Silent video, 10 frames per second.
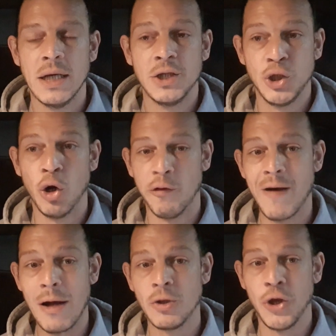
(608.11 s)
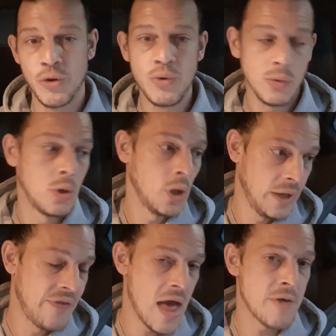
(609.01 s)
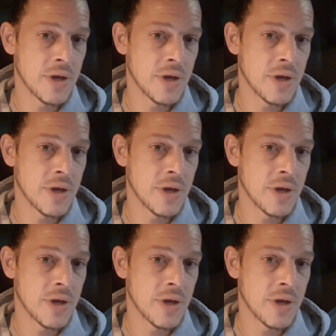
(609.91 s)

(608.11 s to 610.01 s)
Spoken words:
It's your value in their